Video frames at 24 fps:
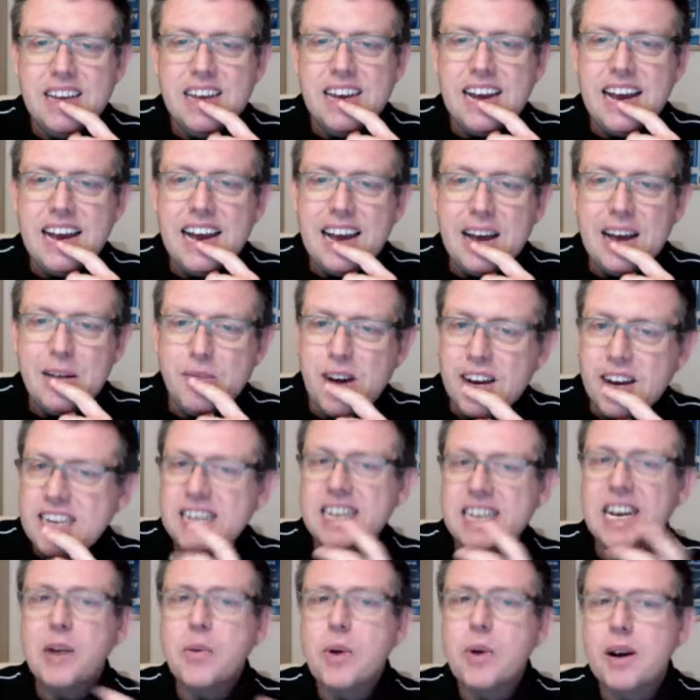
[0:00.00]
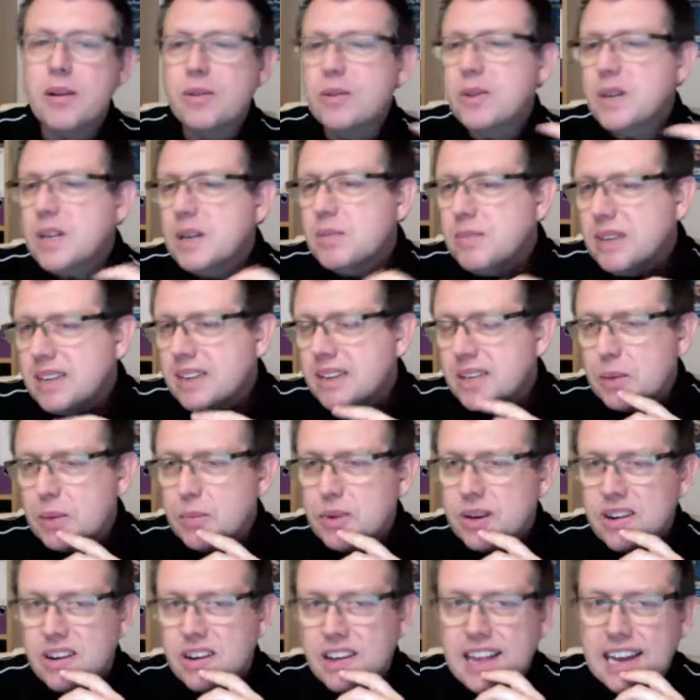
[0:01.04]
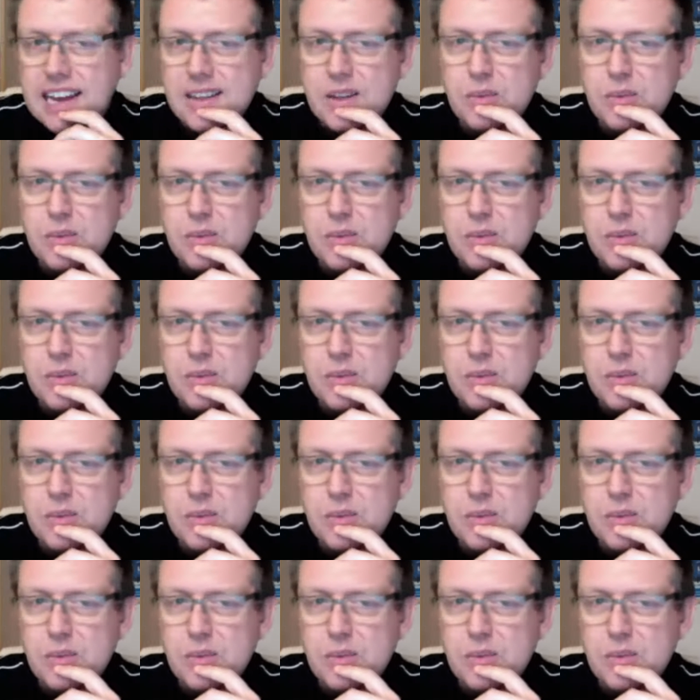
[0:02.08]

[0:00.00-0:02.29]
I didn't know where I was going to meet someone like that,